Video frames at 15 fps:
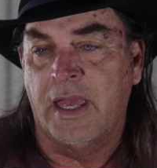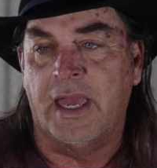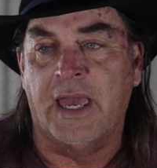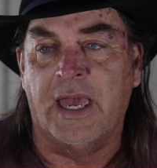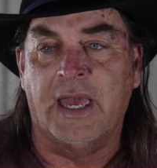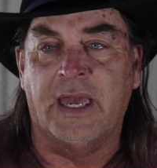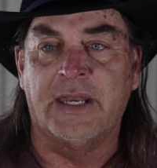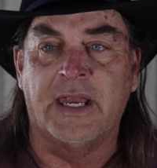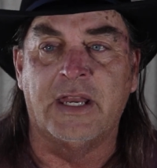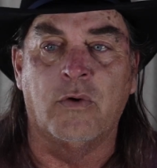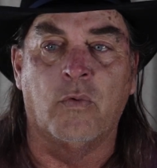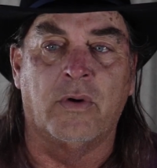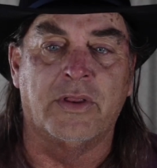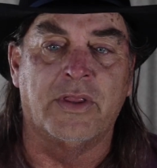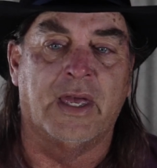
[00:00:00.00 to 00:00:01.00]
And
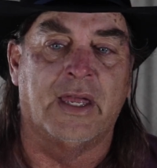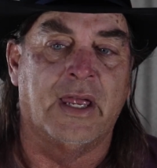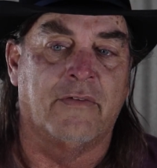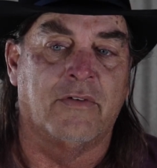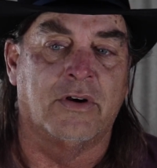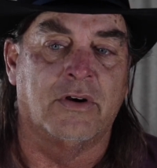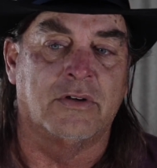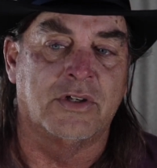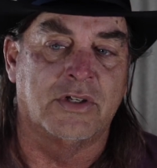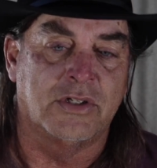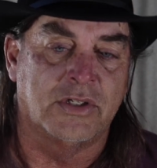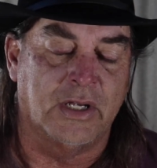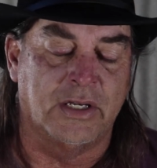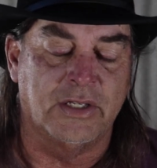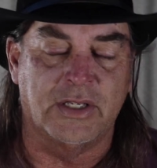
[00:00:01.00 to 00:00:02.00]
anyone that ever
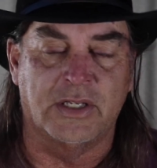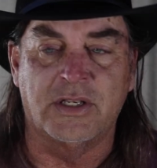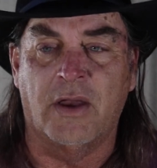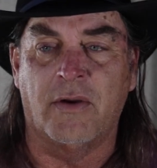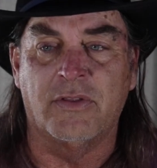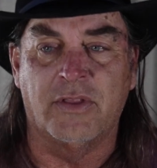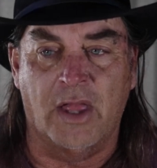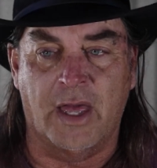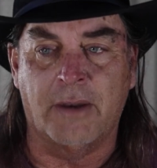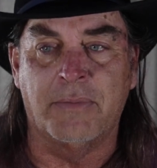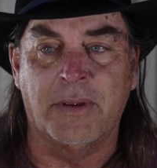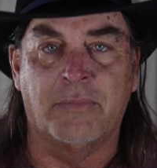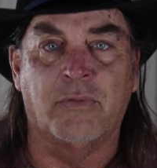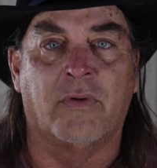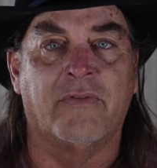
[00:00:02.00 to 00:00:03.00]
studies us, a lot of
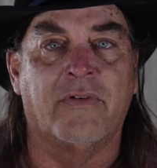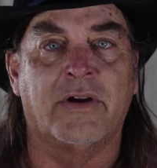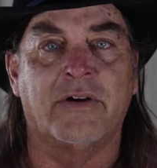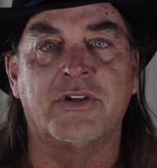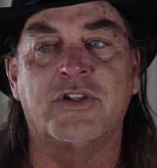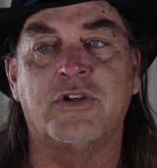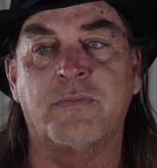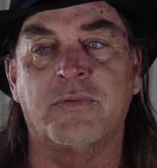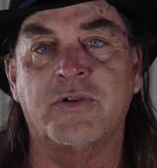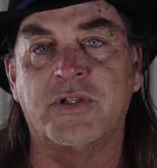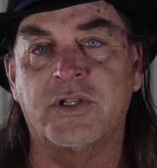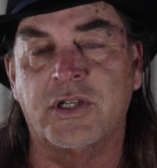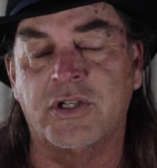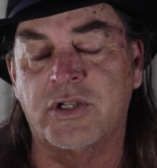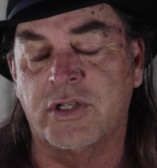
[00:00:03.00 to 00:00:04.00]
people were very
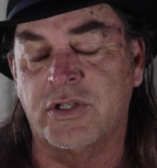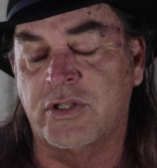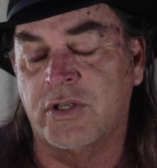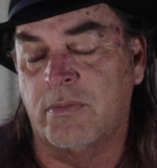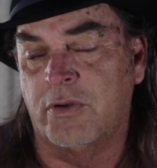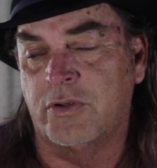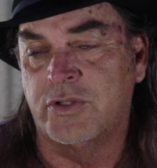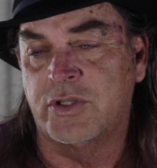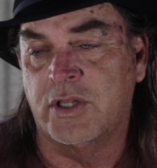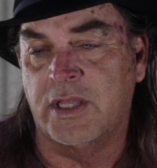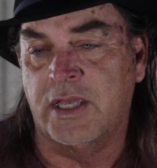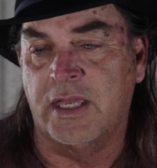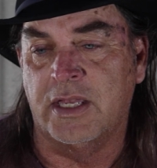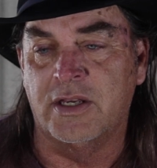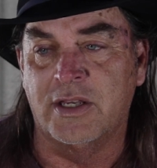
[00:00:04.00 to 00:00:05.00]
superstitious. So most of
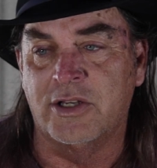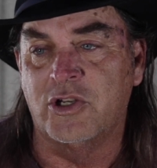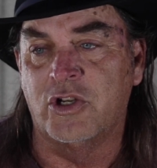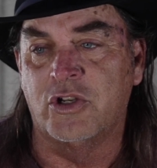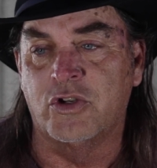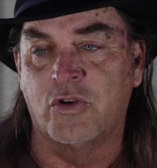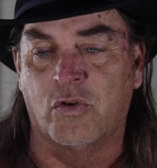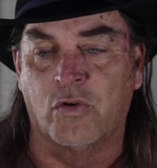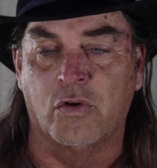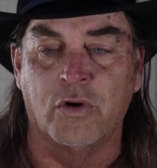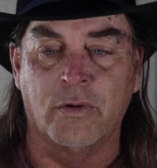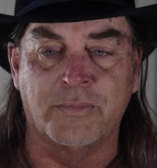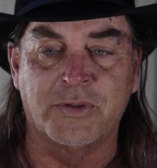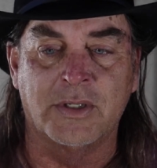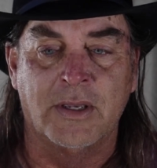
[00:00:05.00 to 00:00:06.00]
the indigenous
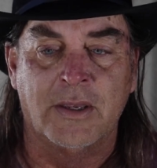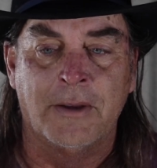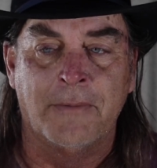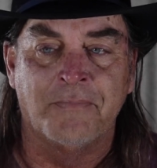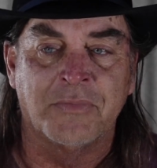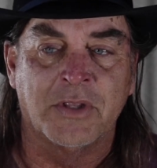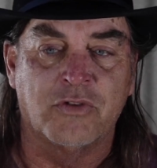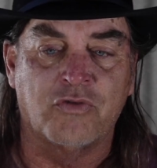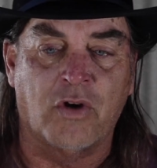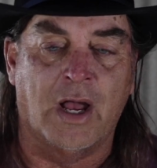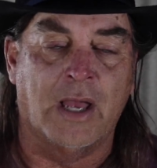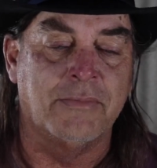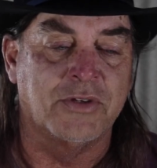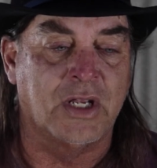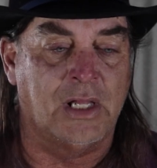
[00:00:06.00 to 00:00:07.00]
groups,
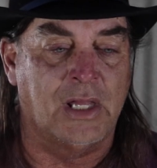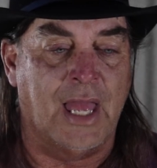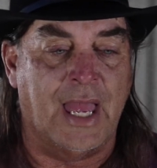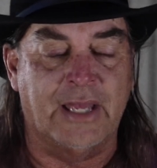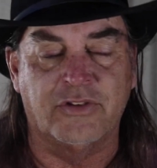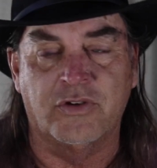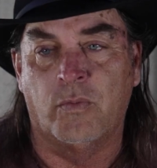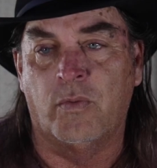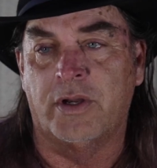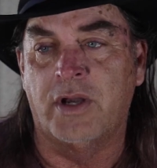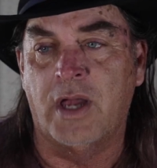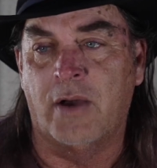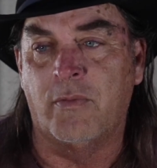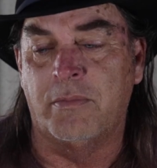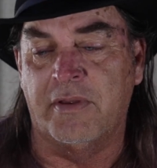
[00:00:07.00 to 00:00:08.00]
tribes, clans, and
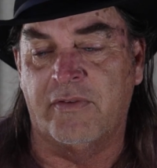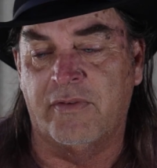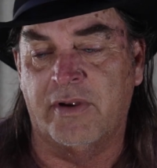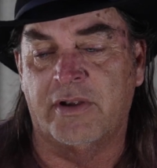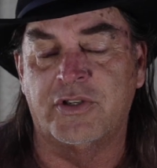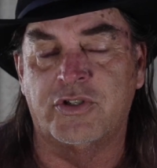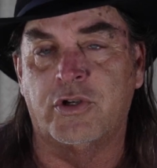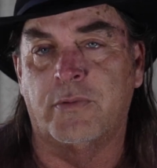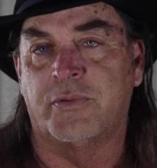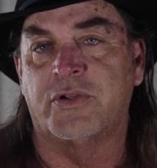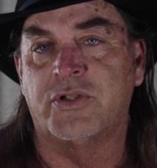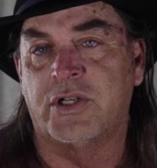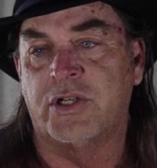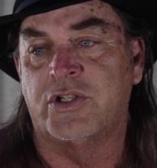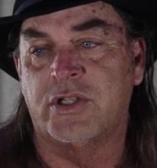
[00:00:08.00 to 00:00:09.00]
whatnot would be very
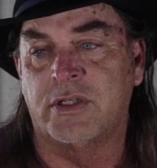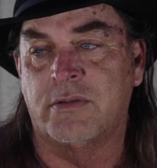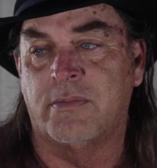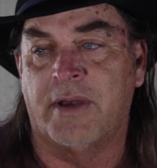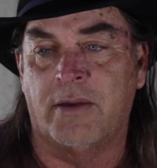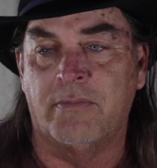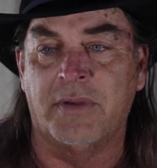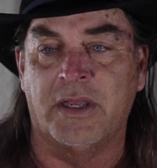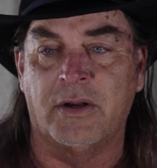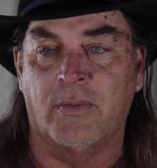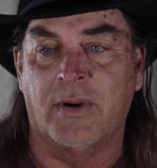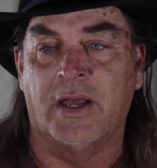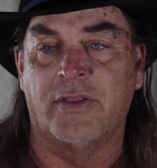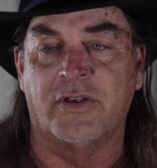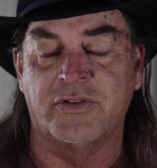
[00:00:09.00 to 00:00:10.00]
superstitious about being
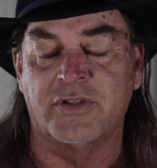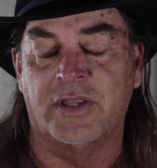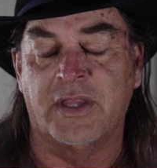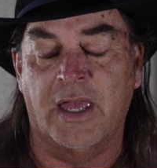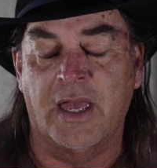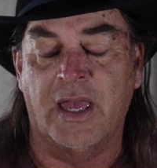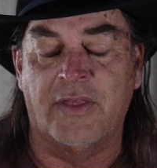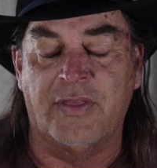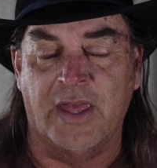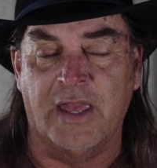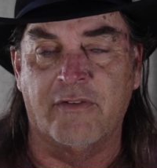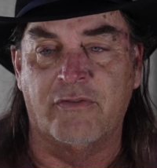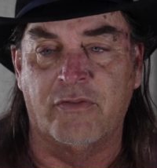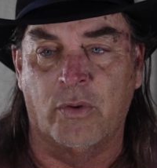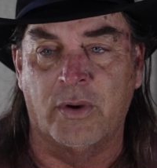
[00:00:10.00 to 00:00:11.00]
around those, and they
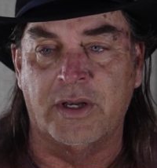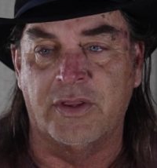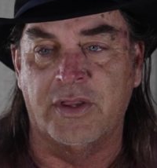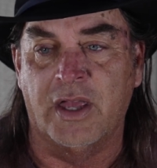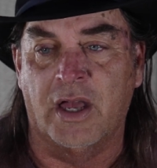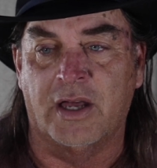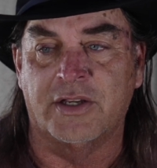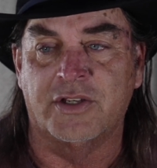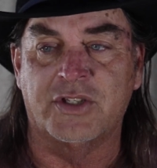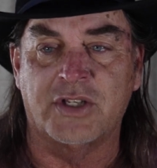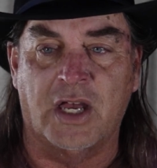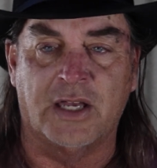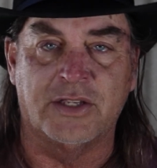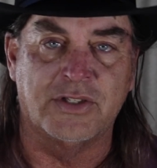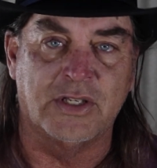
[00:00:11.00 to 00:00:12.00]
avoided the
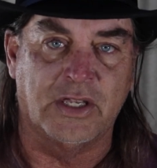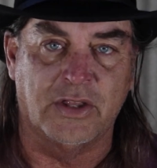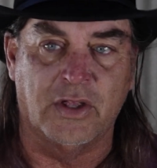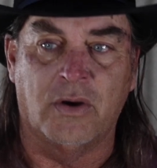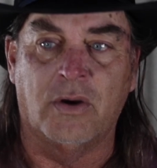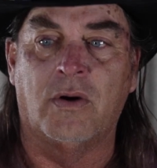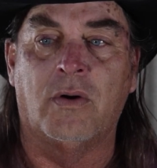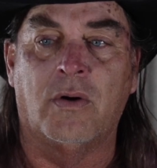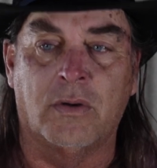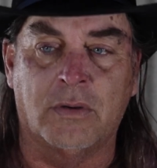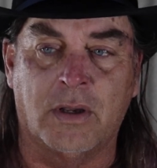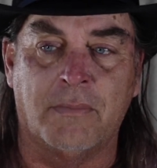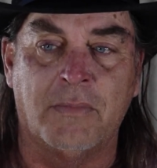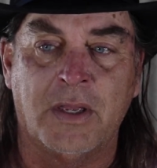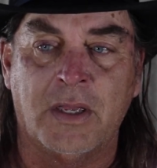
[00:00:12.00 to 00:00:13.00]
Anasazi and the
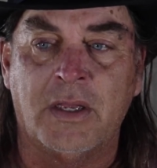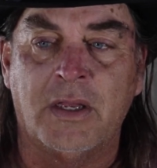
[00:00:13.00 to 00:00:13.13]
Hohokam